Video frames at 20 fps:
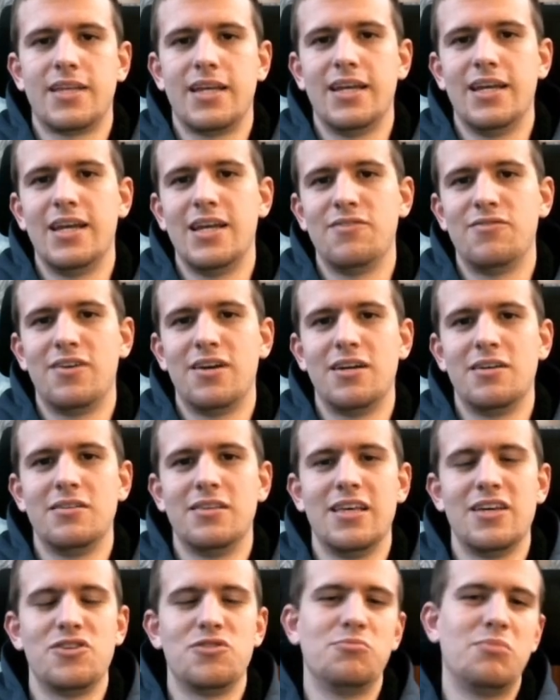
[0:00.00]
And if I
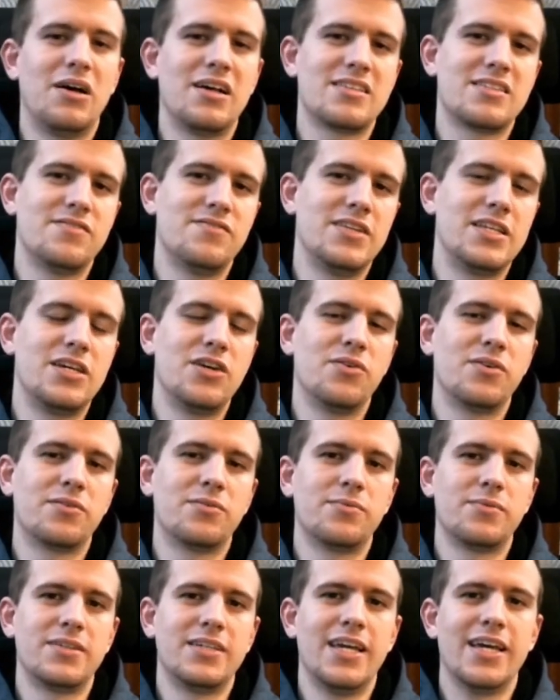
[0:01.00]
let you pause the video
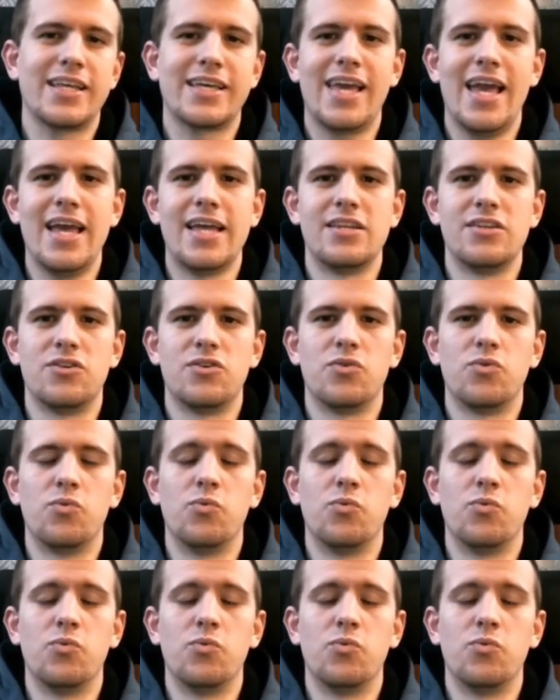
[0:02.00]
yet again,